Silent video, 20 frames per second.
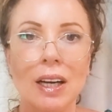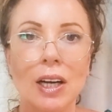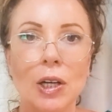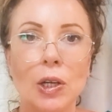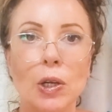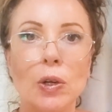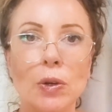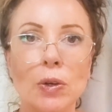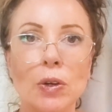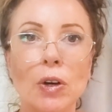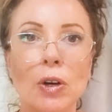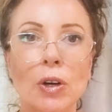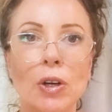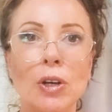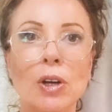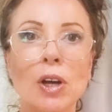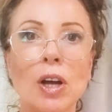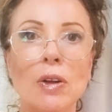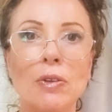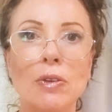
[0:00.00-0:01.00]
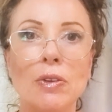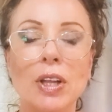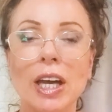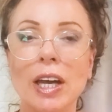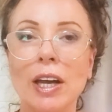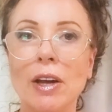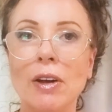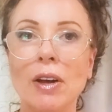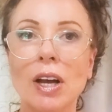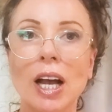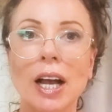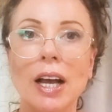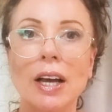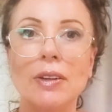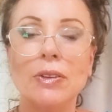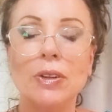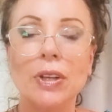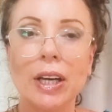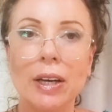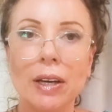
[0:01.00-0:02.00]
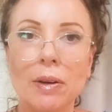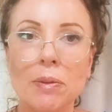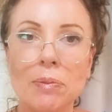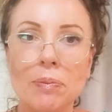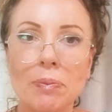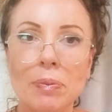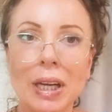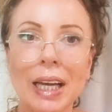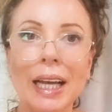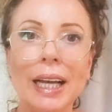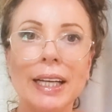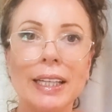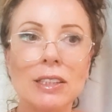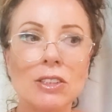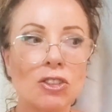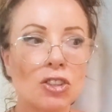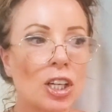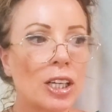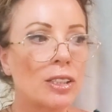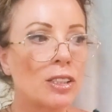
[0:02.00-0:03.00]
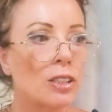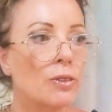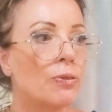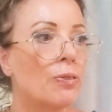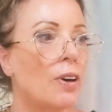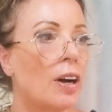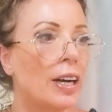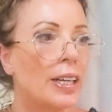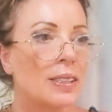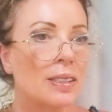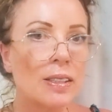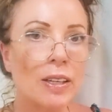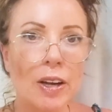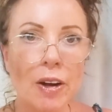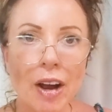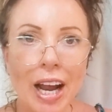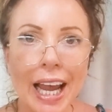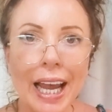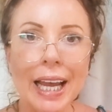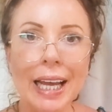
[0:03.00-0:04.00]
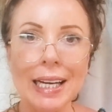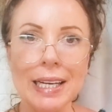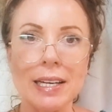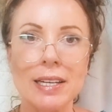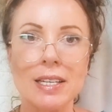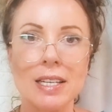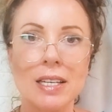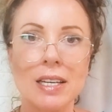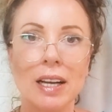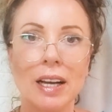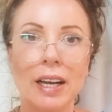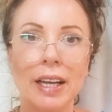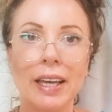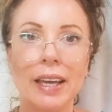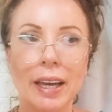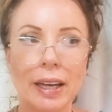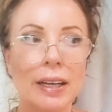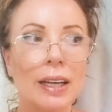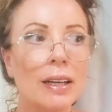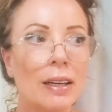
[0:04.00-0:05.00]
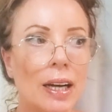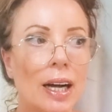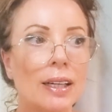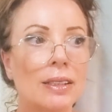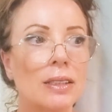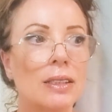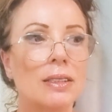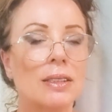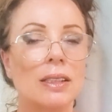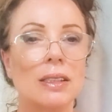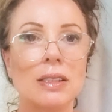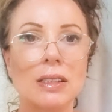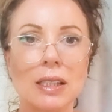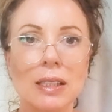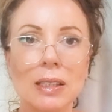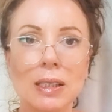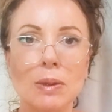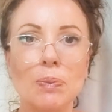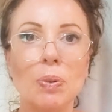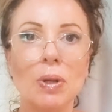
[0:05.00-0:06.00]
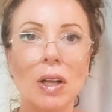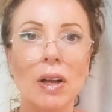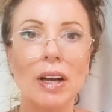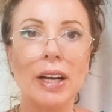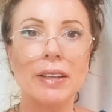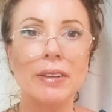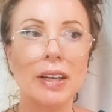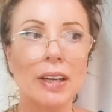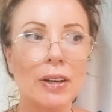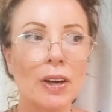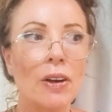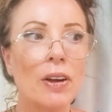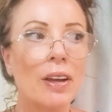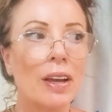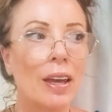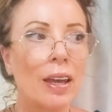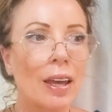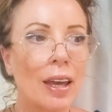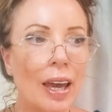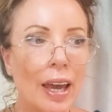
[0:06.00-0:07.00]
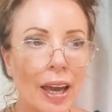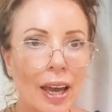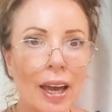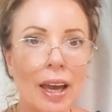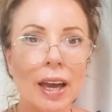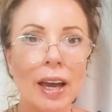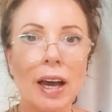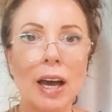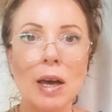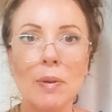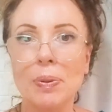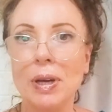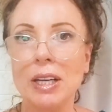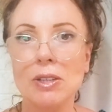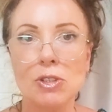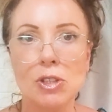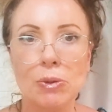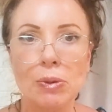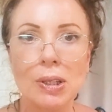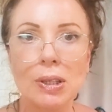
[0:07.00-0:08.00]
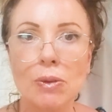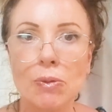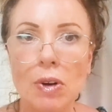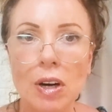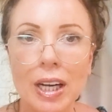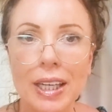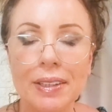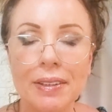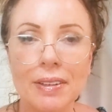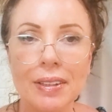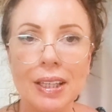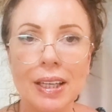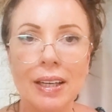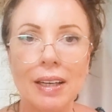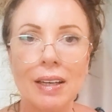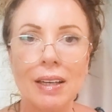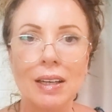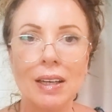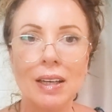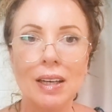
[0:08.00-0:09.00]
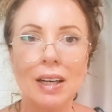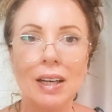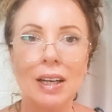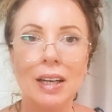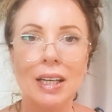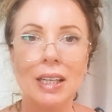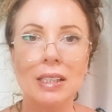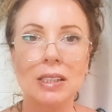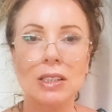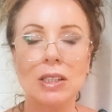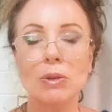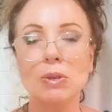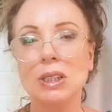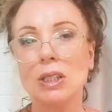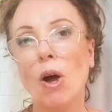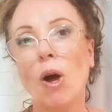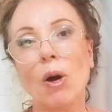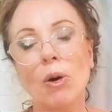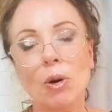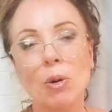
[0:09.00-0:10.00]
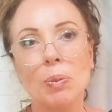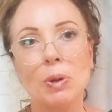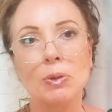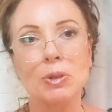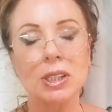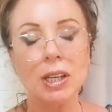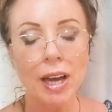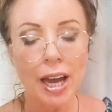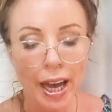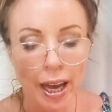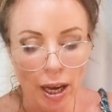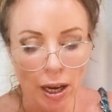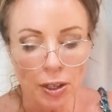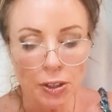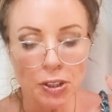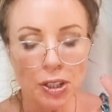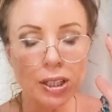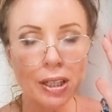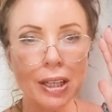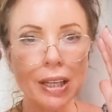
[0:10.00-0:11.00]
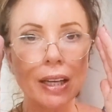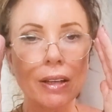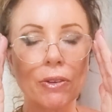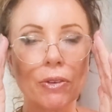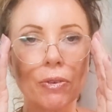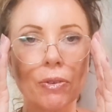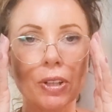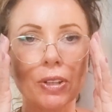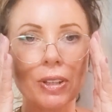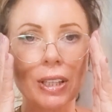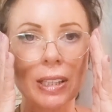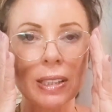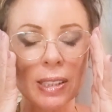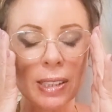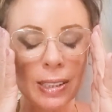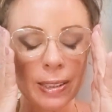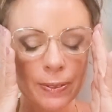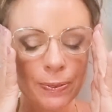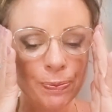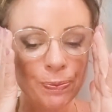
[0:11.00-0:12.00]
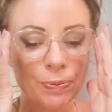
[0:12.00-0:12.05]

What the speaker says: You know, their means justifies their end, getting narcissistic supply. They don't care about doing the right thing. So it's horrible. So how are you going to get through this?